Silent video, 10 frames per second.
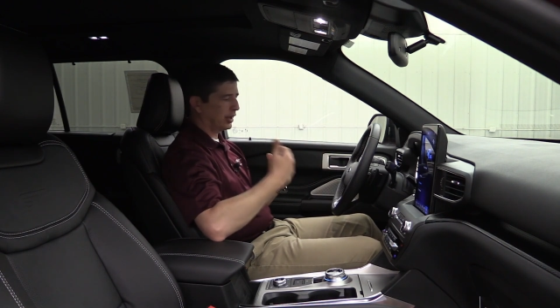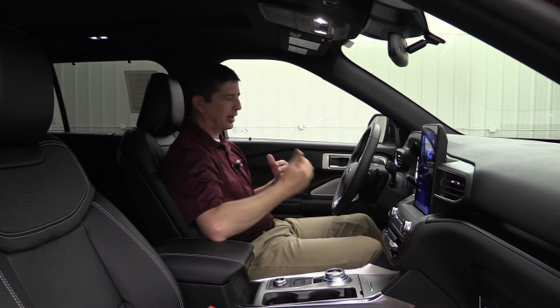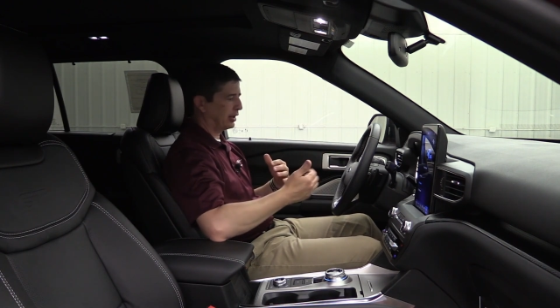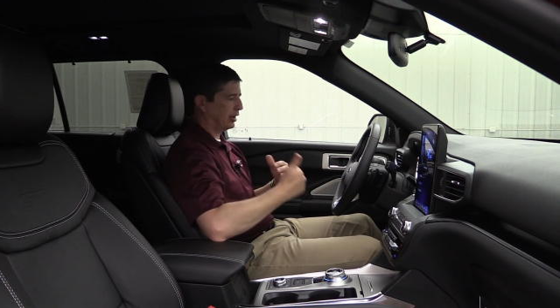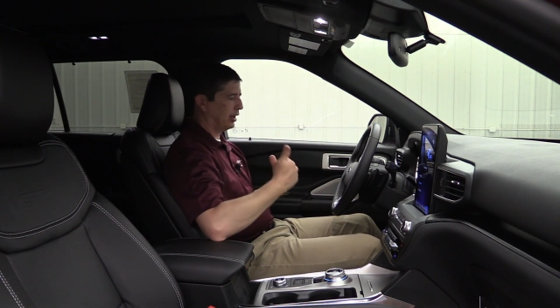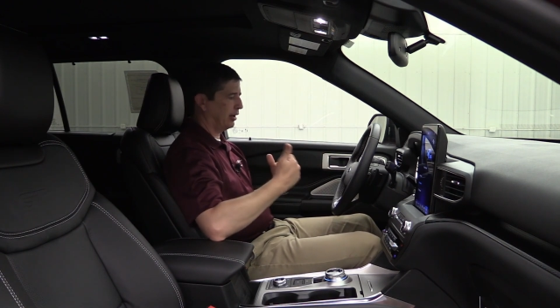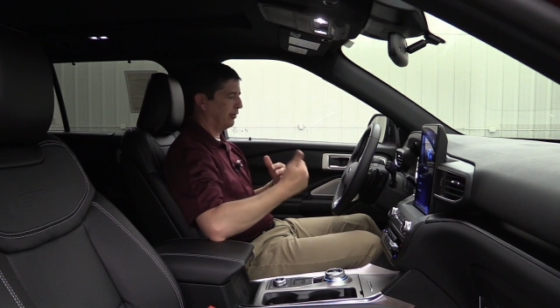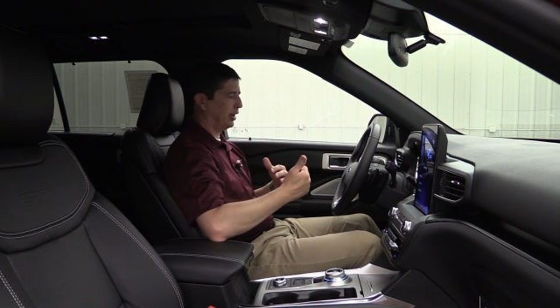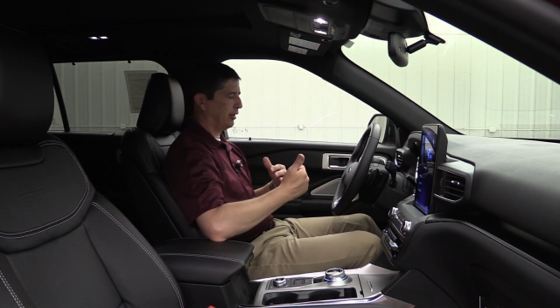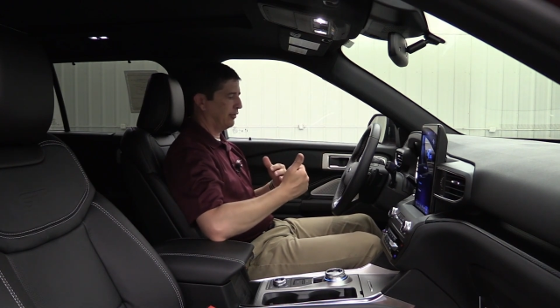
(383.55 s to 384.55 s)
I like
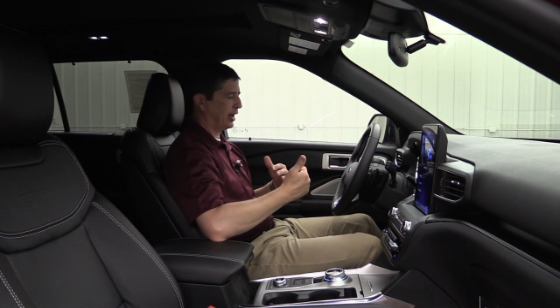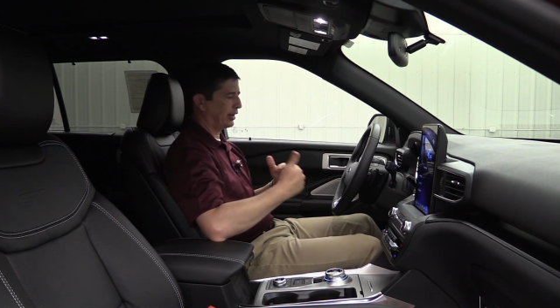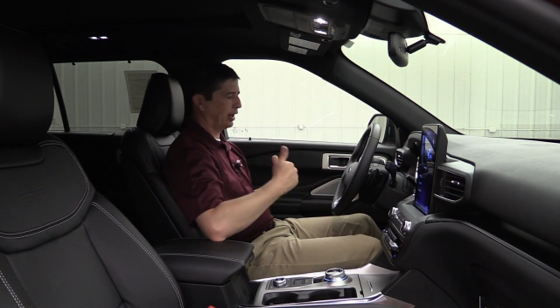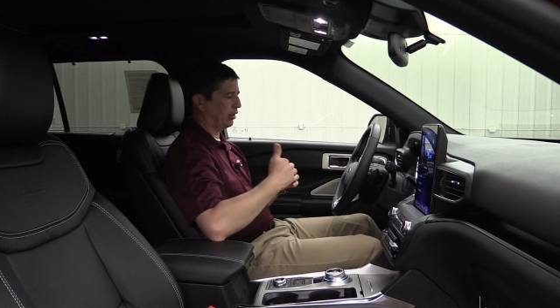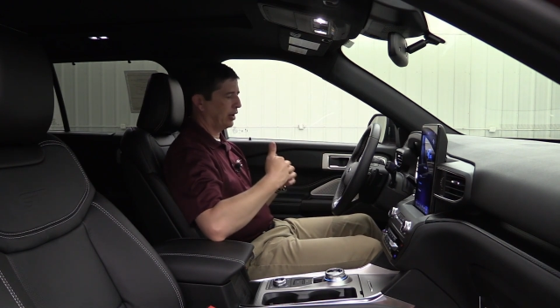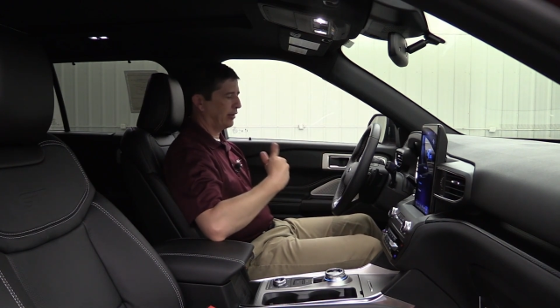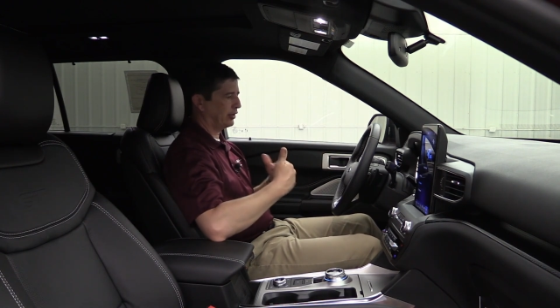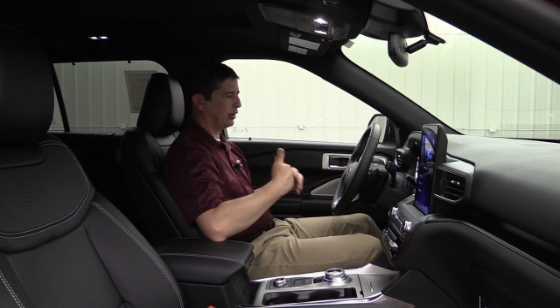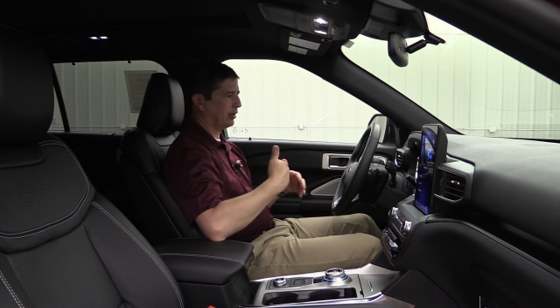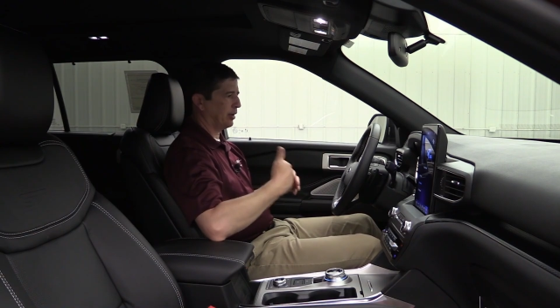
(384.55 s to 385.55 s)
the fact that I don't
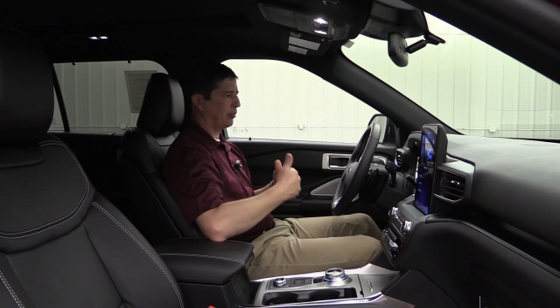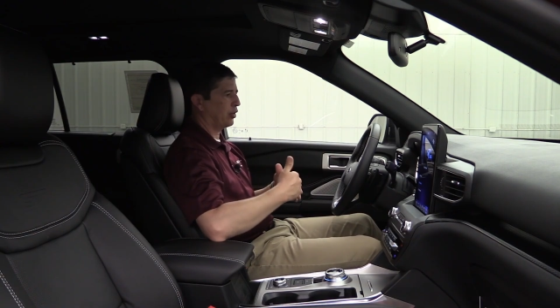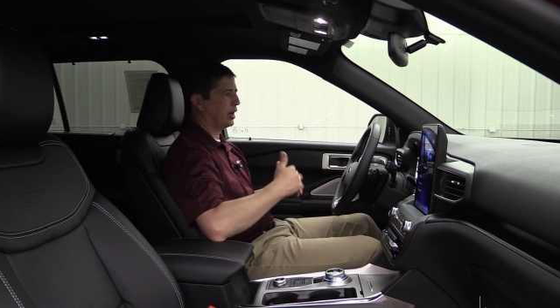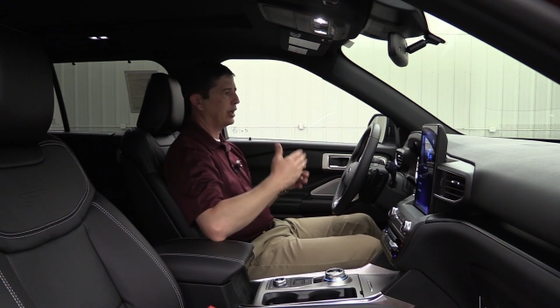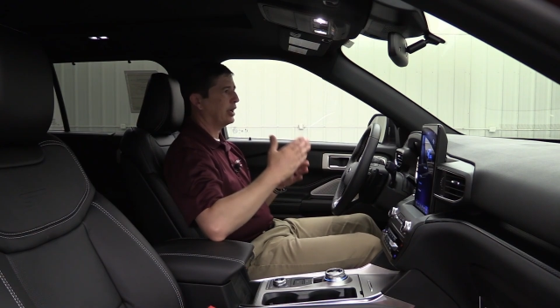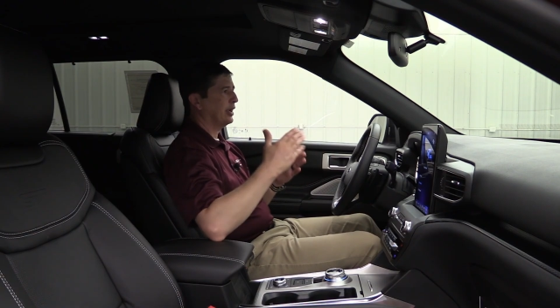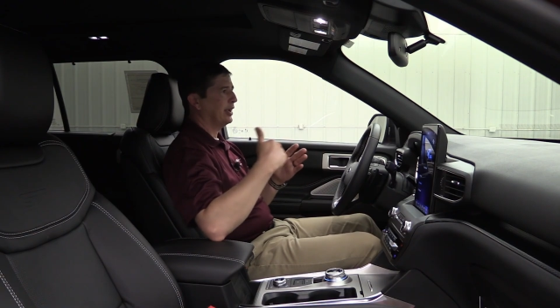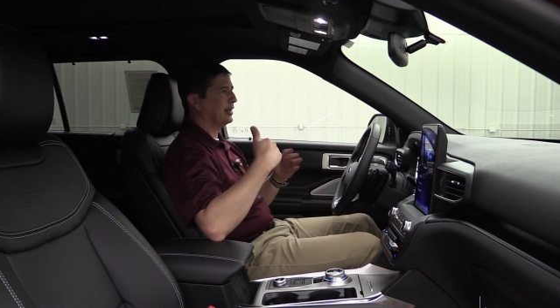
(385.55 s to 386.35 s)
have to hit my brake.